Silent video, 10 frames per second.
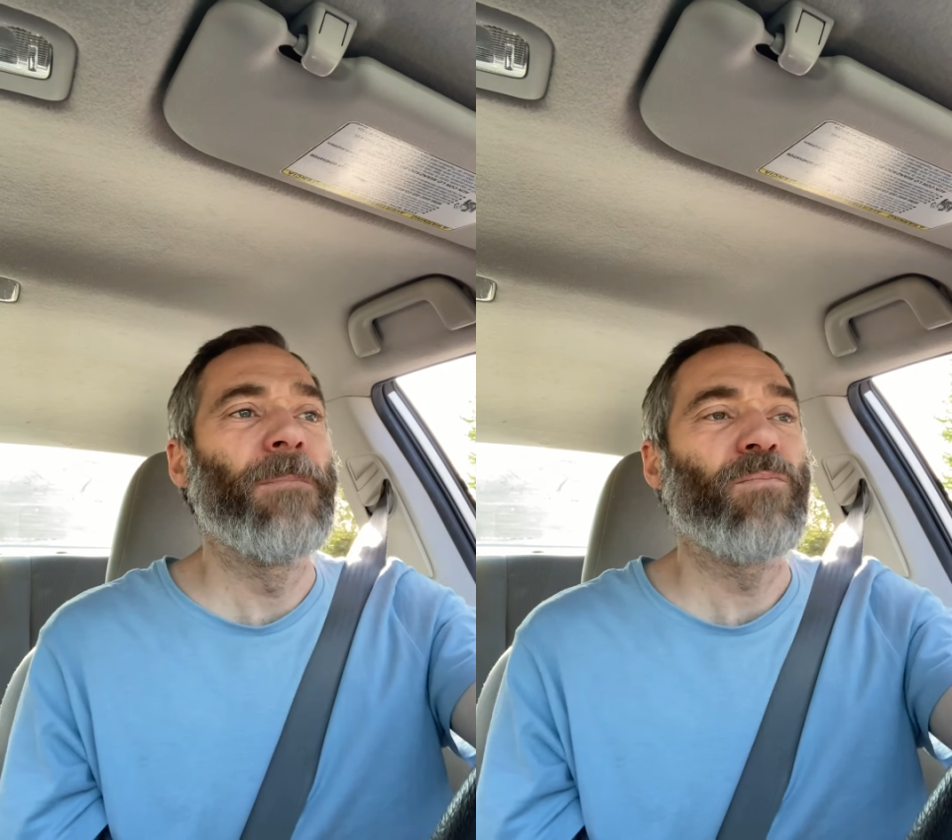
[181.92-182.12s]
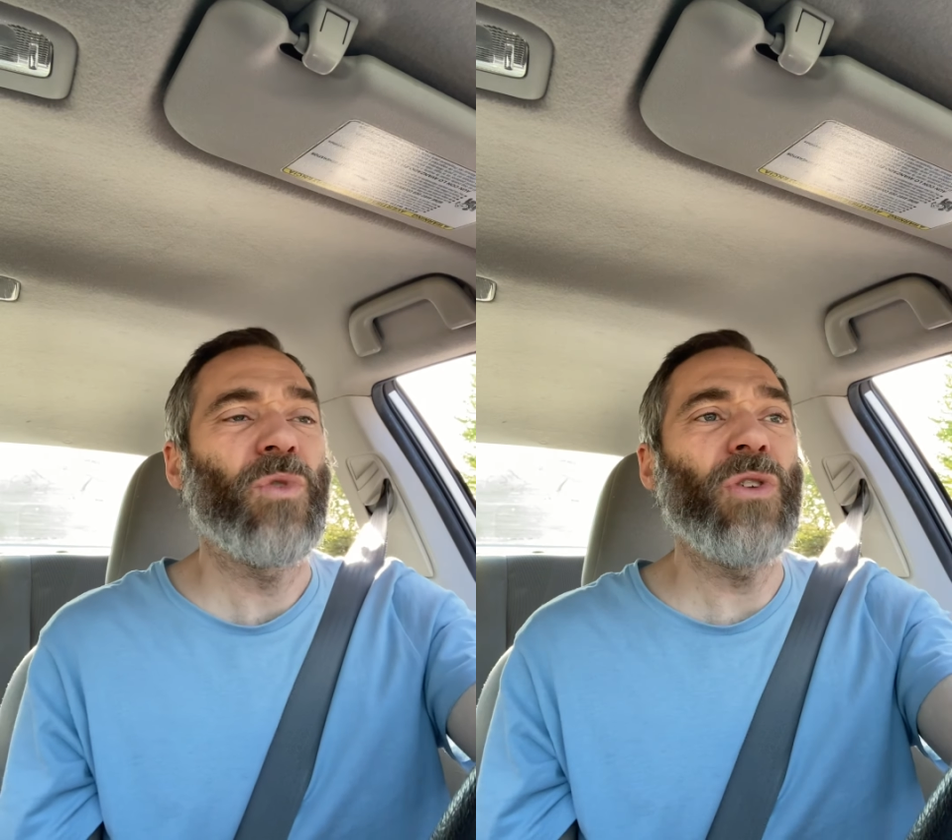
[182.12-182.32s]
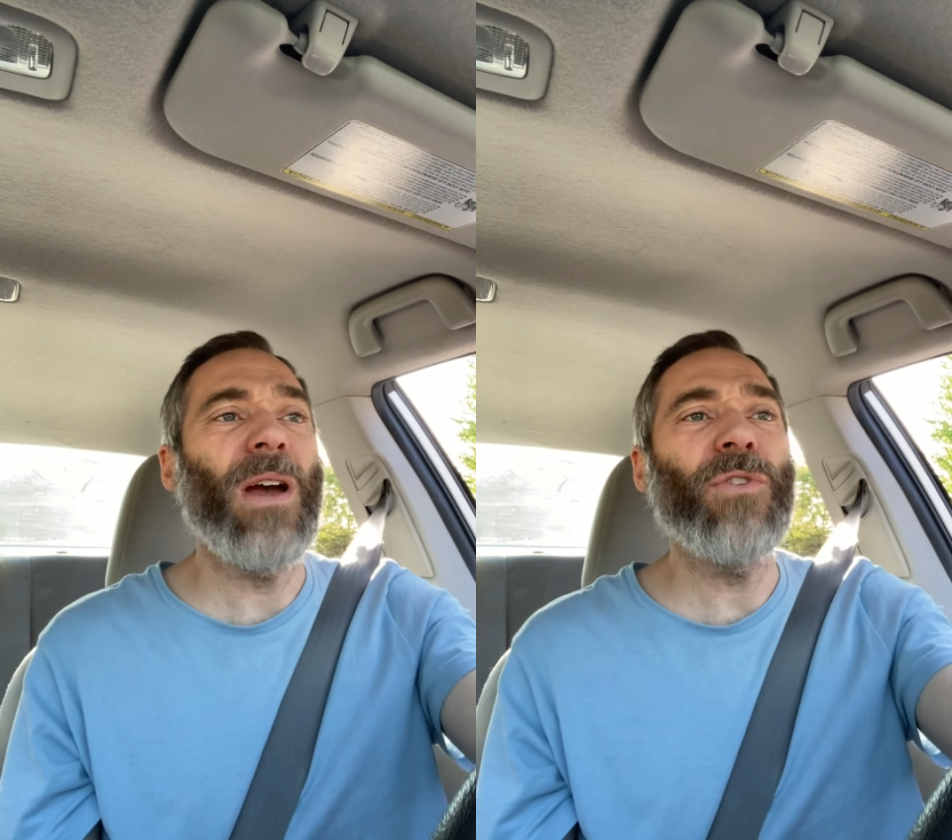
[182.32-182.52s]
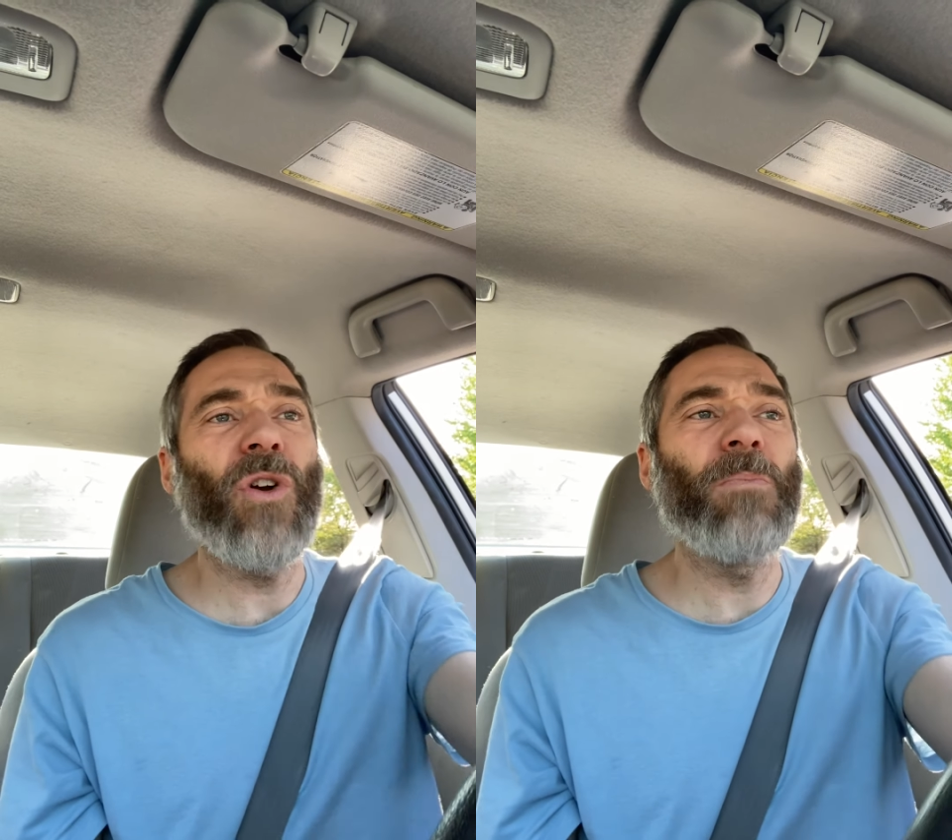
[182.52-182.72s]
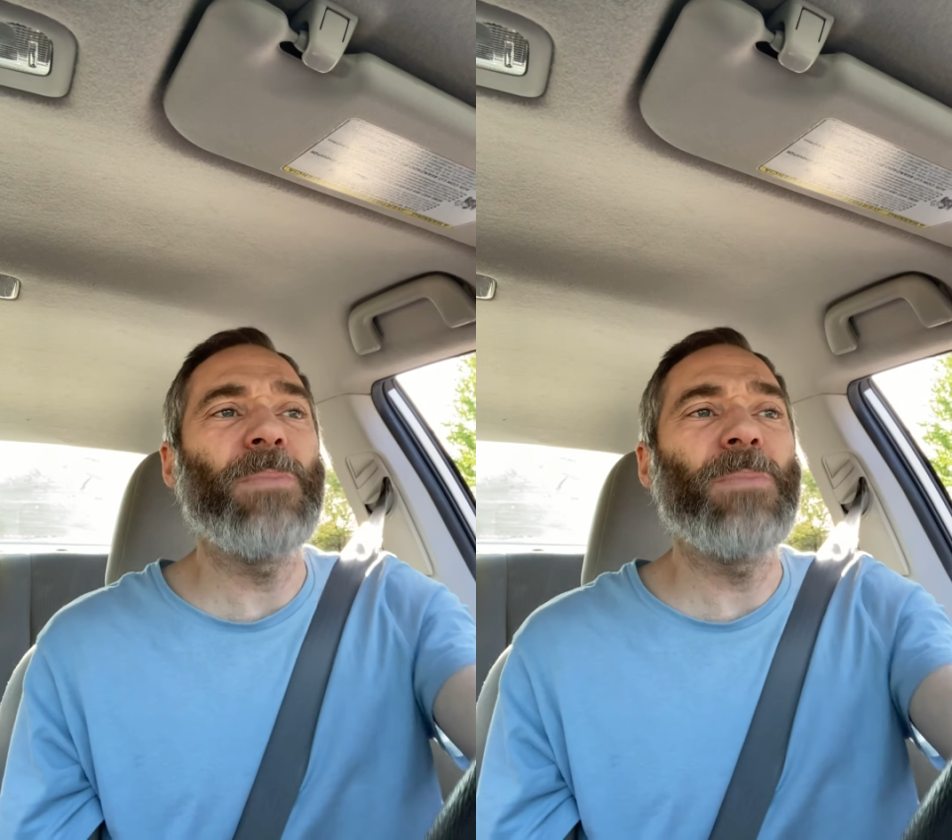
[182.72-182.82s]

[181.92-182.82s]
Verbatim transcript: When you have your own